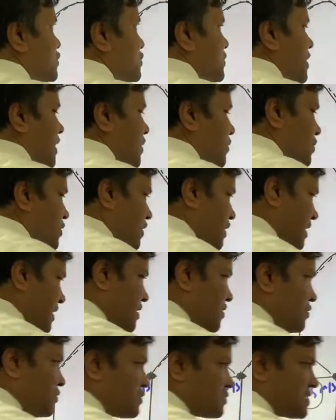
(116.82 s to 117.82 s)
Today we're going
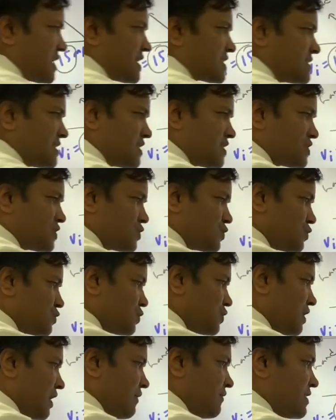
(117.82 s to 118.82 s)
to use acceleration due to
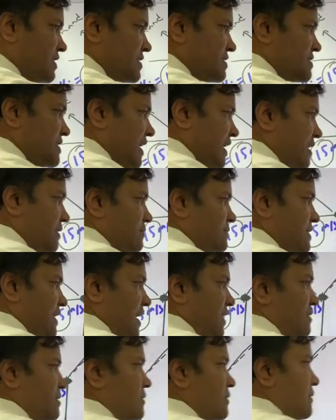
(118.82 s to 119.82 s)
gravity is negative
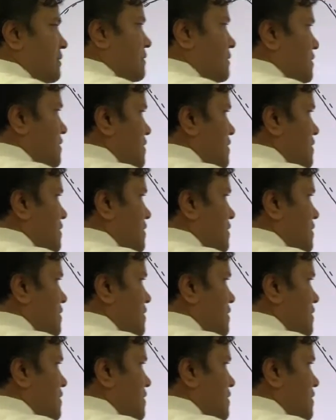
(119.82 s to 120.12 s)
10.